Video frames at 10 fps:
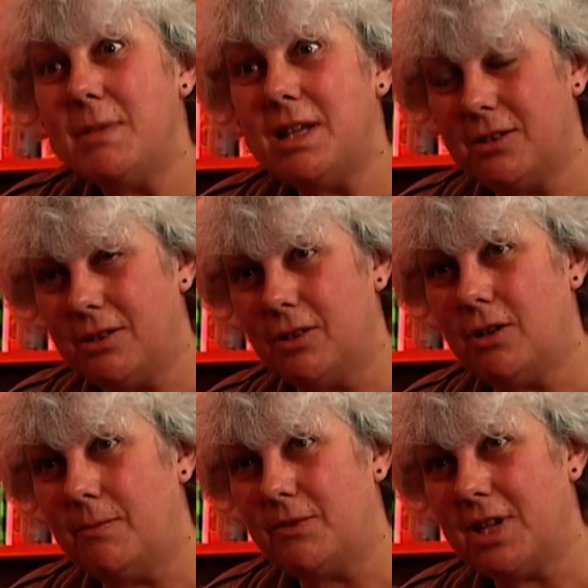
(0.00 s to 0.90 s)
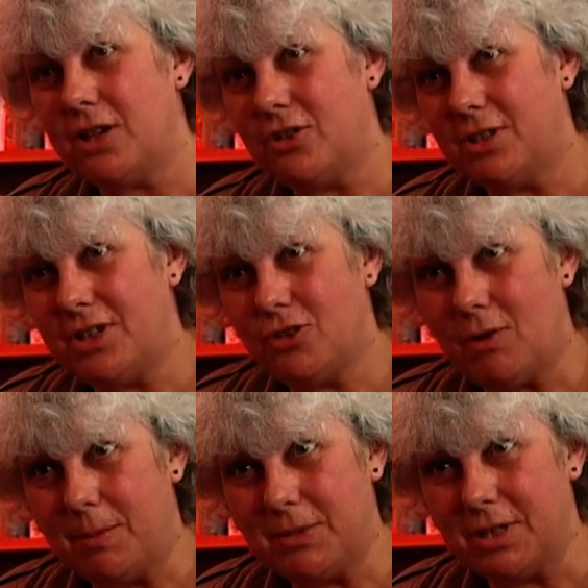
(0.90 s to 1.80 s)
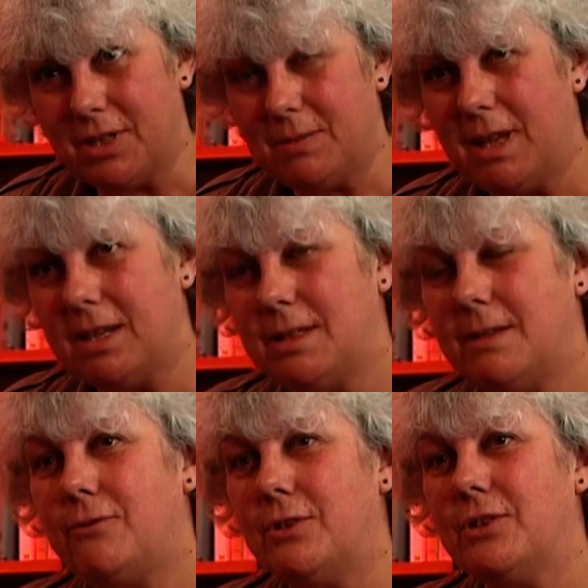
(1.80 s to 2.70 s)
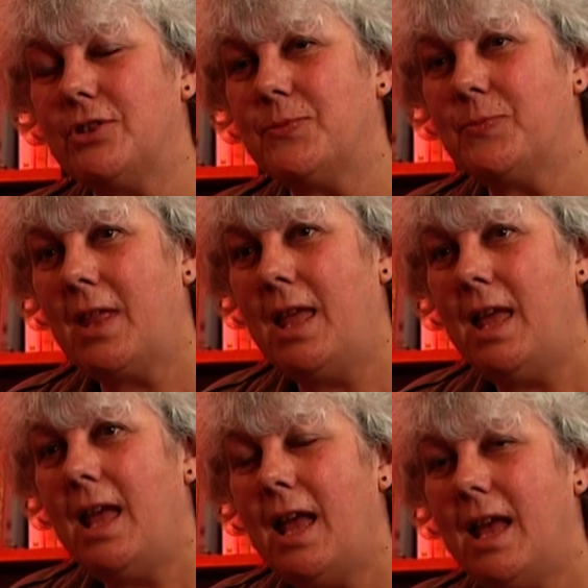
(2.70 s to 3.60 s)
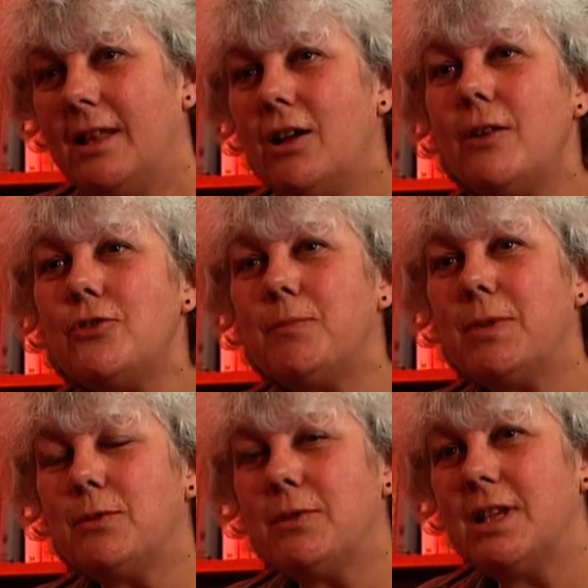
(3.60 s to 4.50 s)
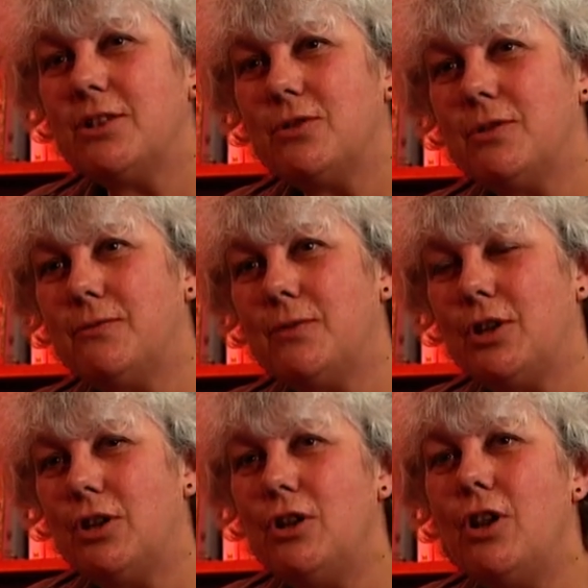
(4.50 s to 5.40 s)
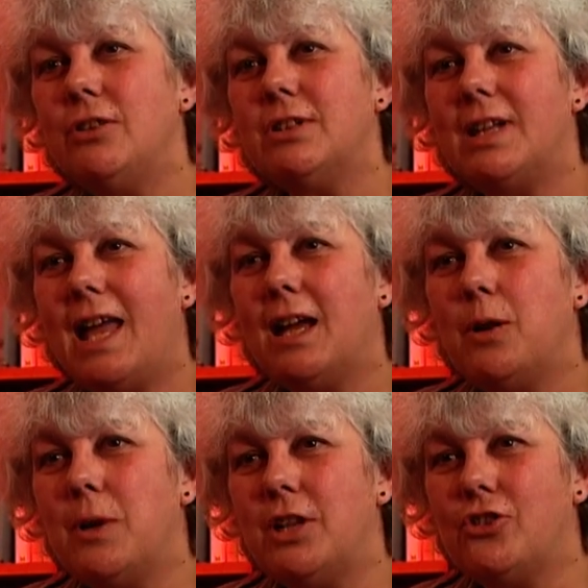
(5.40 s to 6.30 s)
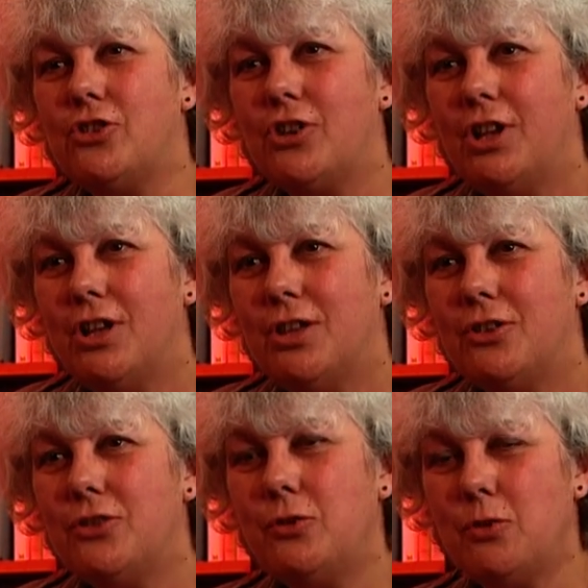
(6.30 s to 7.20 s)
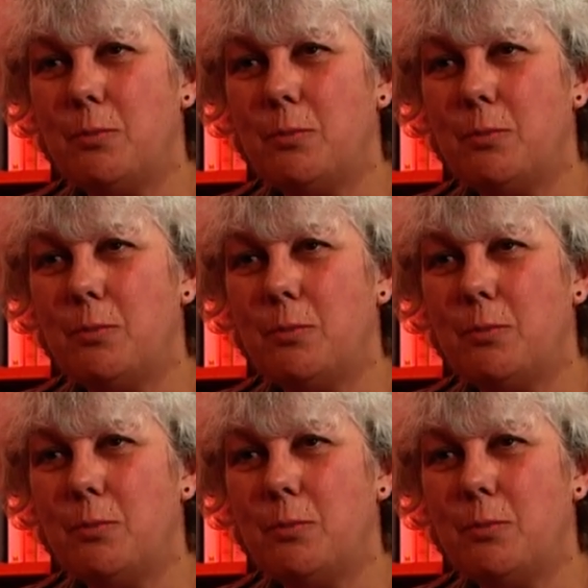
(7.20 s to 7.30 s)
into the conversation, disrupt it and make a difference. And then after a bit, when I'd sort of learnt the language through the